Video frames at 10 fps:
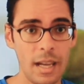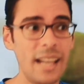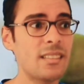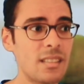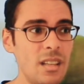
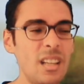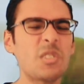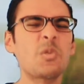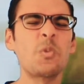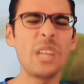It's
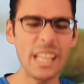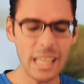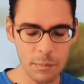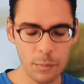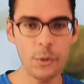not really
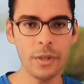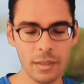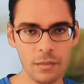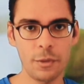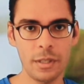
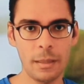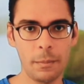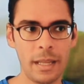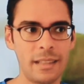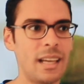important for the plant.